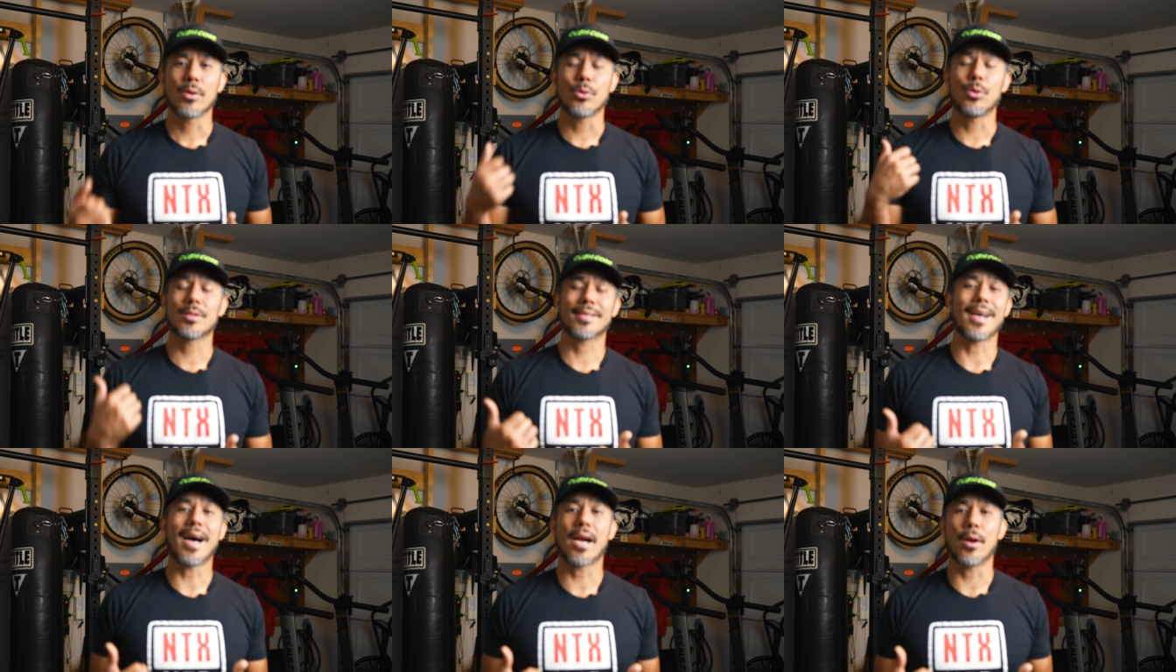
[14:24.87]
Using
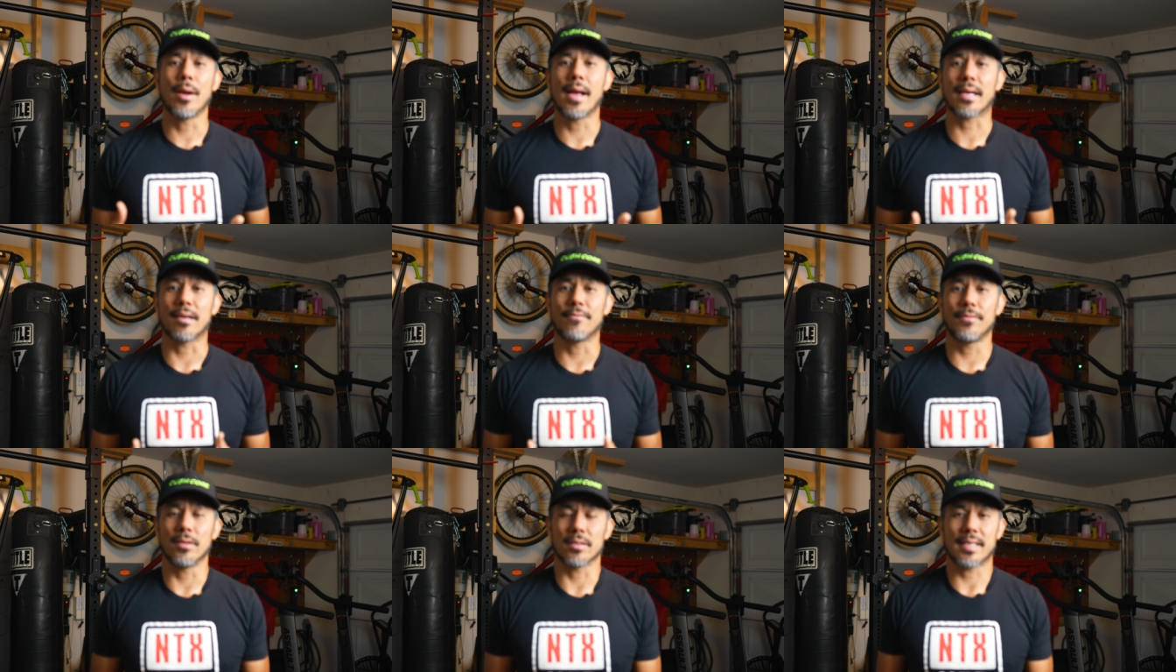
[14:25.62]
the Iron Neck, I
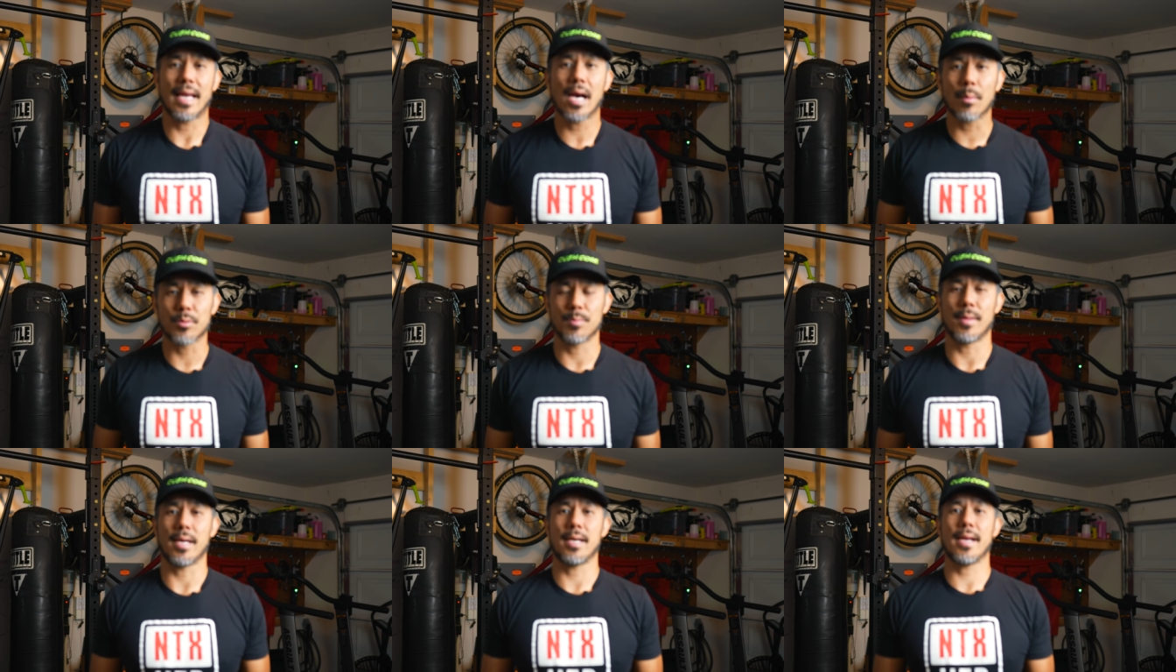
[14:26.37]
feel it's
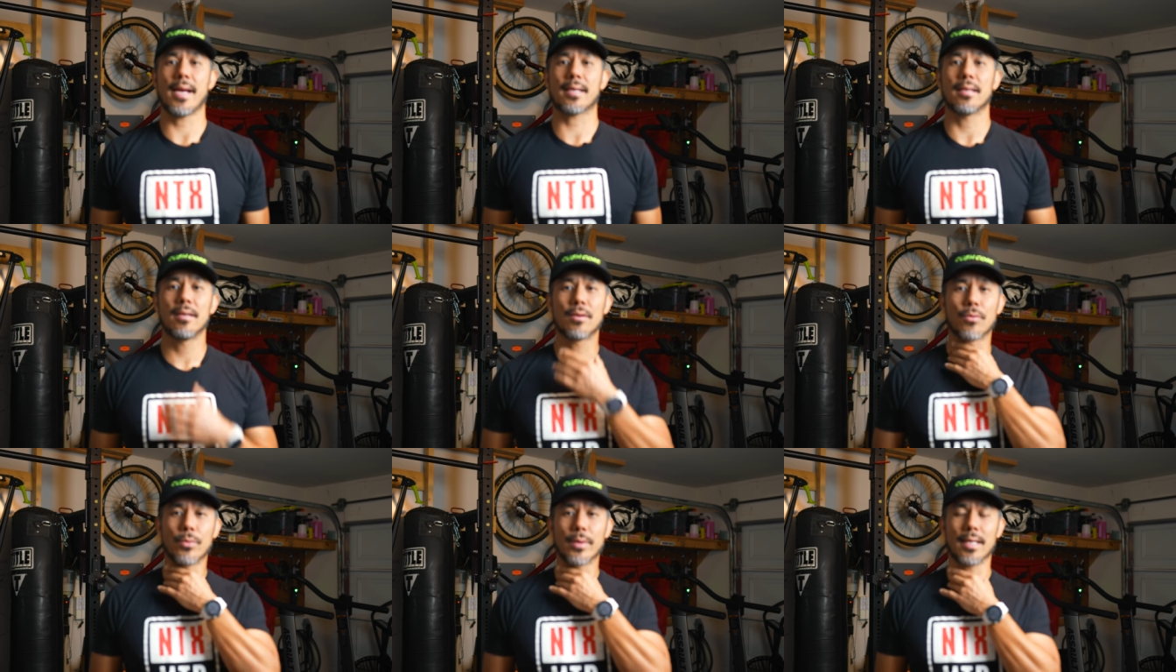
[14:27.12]
helped my neck
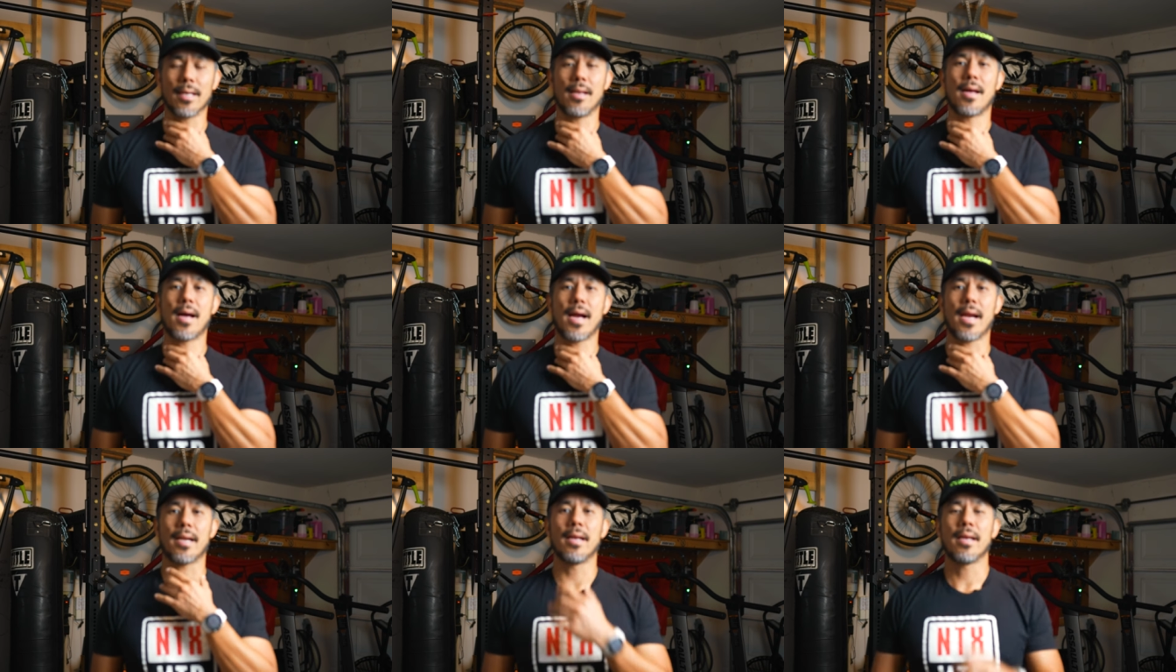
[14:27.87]

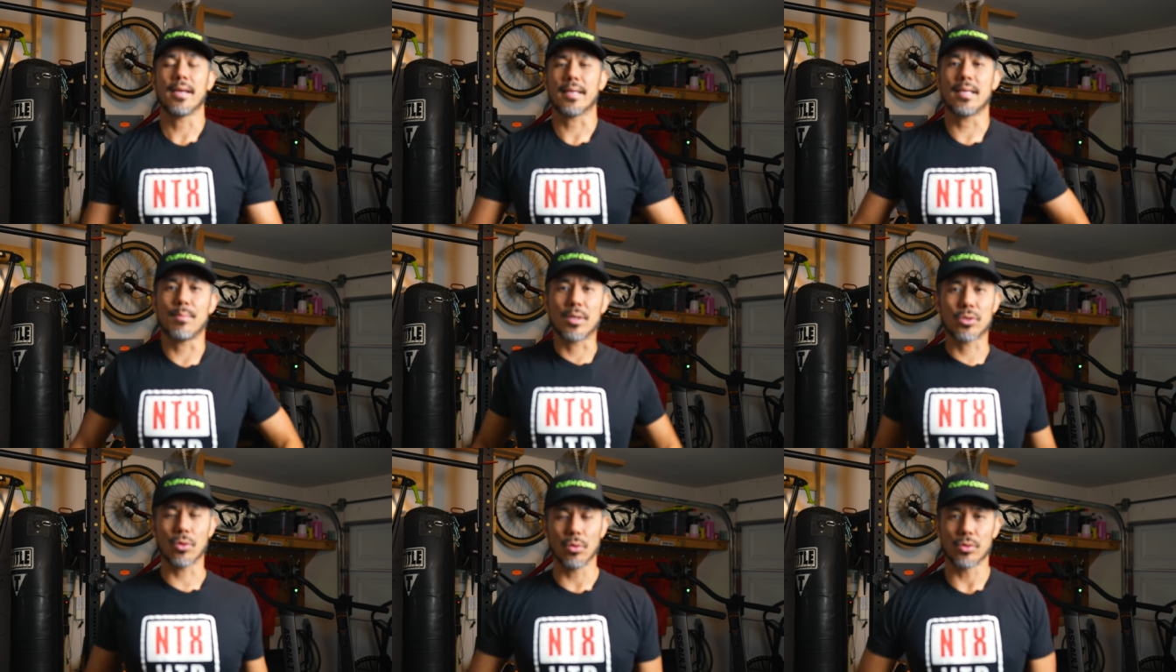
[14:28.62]
realign and keep my
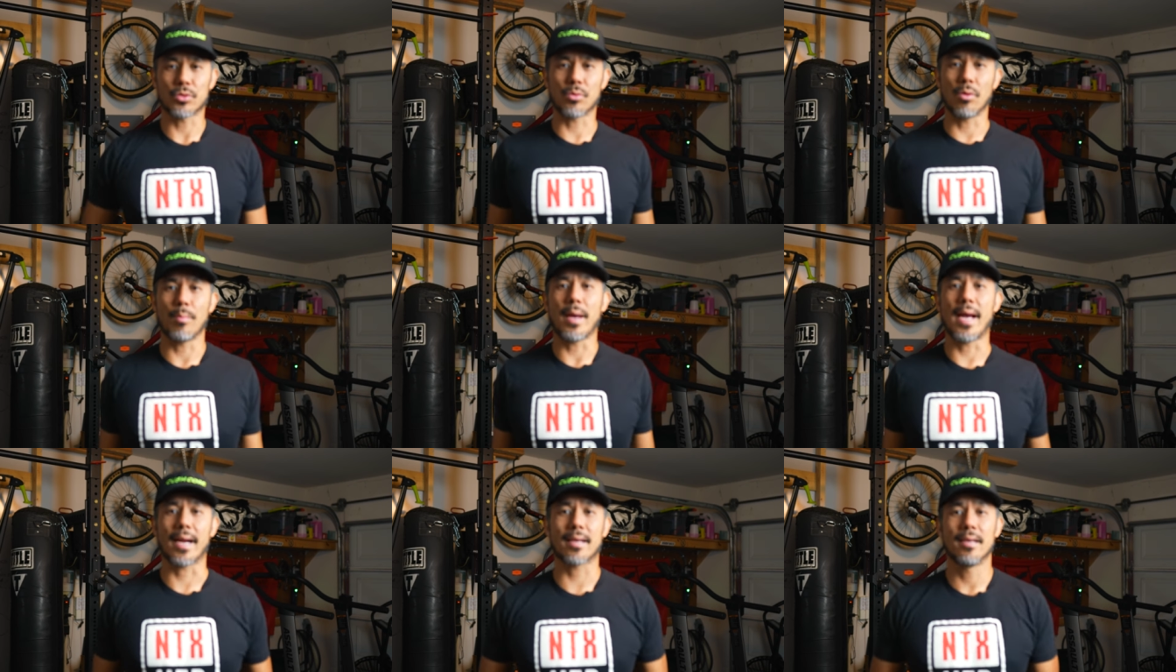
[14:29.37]
shoulders rolled
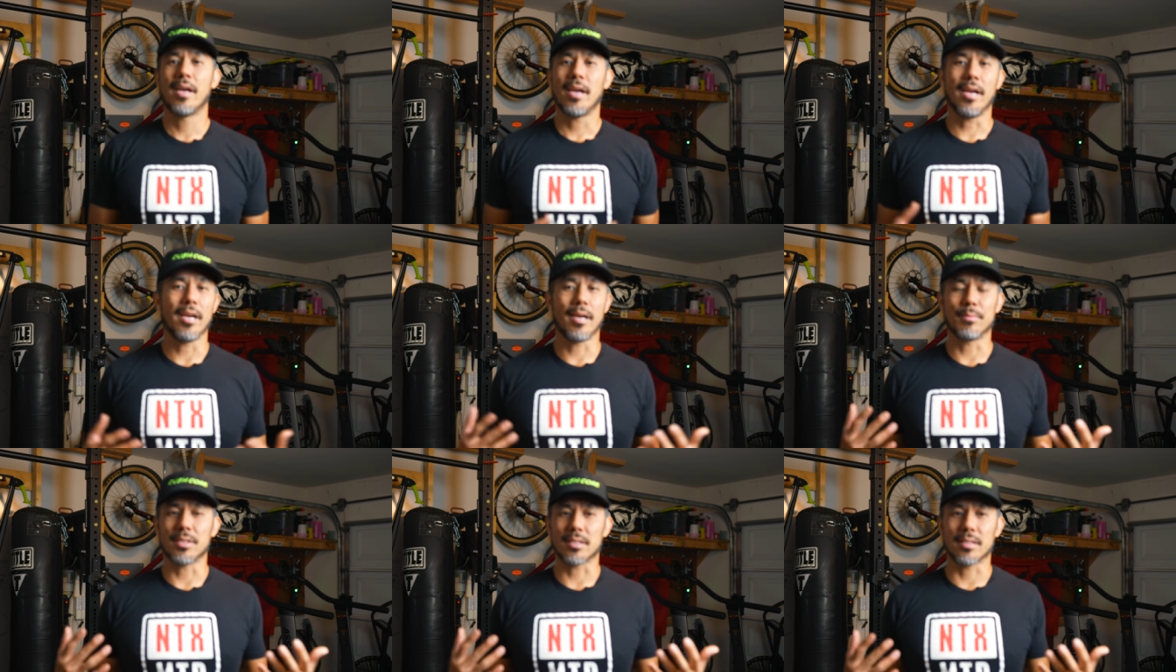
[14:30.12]
back, and
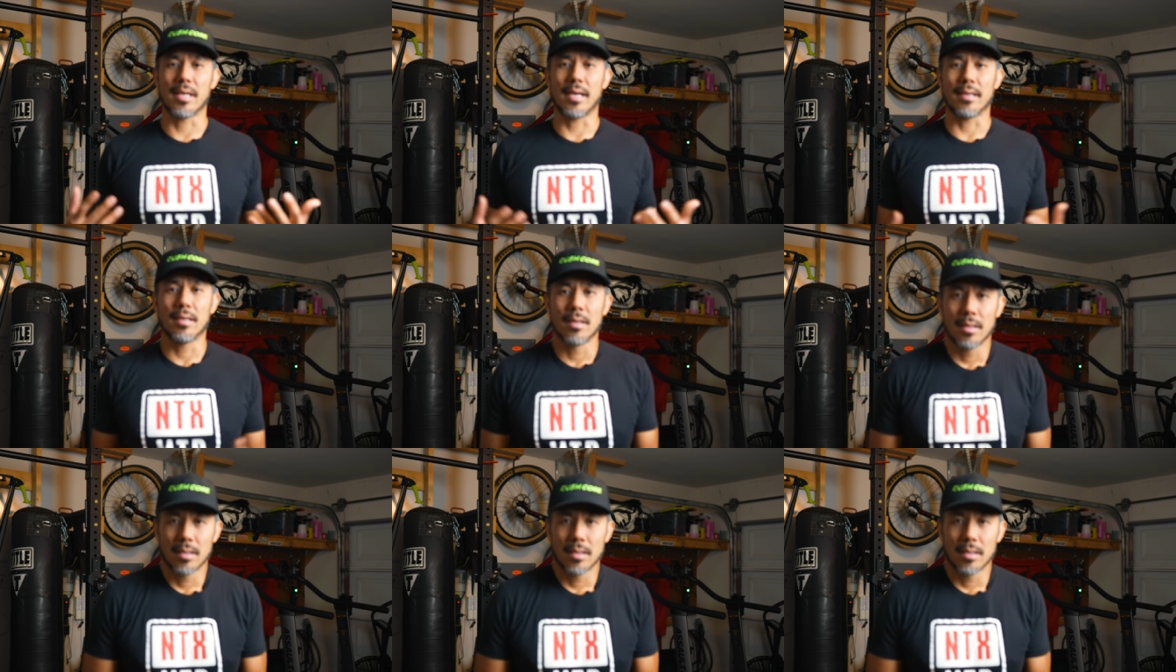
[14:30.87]
I'm just not